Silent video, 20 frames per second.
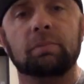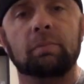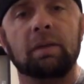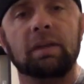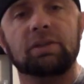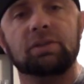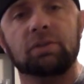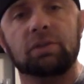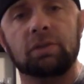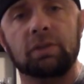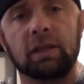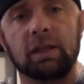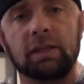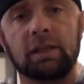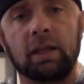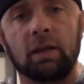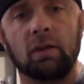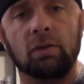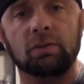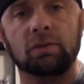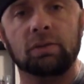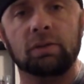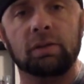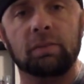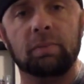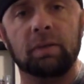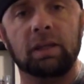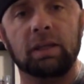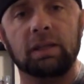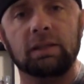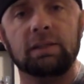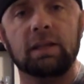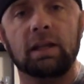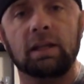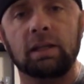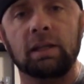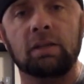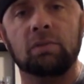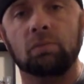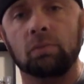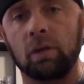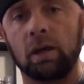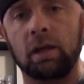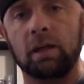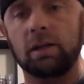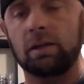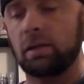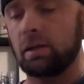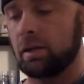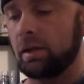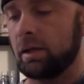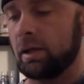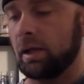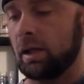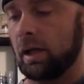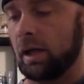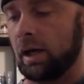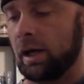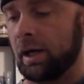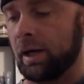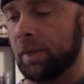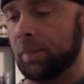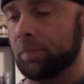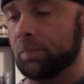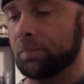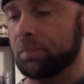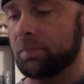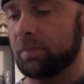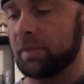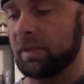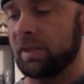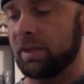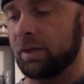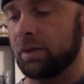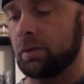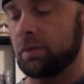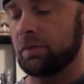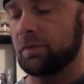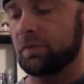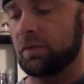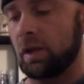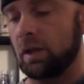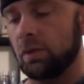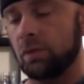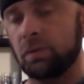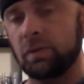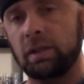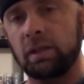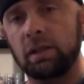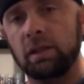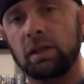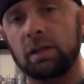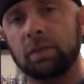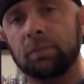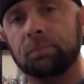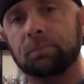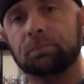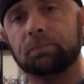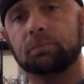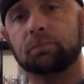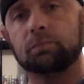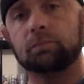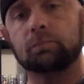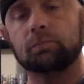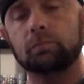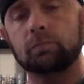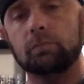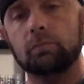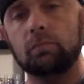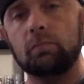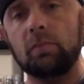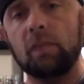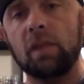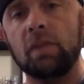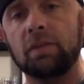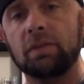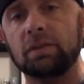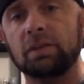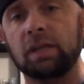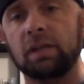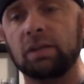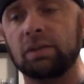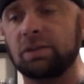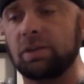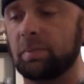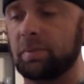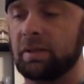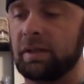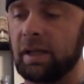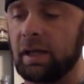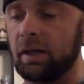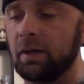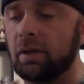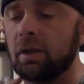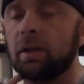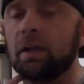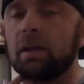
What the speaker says: make sure you get that alternate picking technique right. And follow the scales up and down.